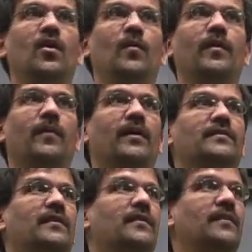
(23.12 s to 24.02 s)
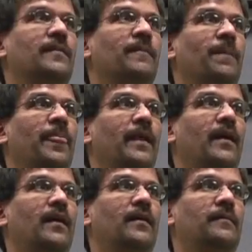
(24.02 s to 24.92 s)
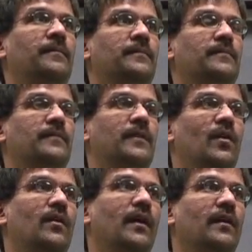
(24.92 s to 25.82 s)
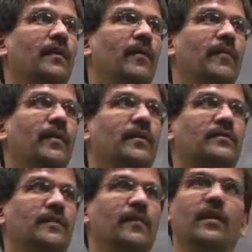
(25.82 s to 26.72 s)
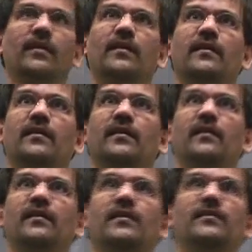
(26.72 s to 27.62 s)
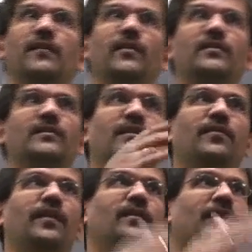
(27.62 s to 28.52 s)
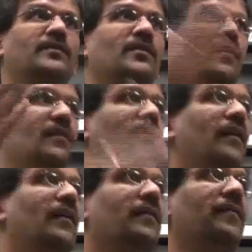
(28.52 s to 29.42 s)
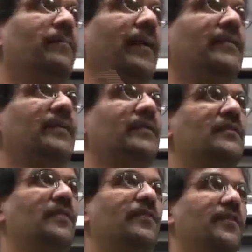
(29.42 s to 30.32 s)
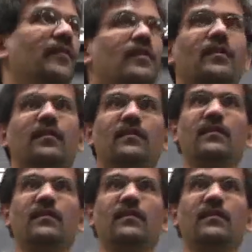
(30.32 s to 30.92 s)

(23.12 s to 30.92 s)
homework project, you'll write a memory simulator. Some other stuff in the actual paging and stuff, we'll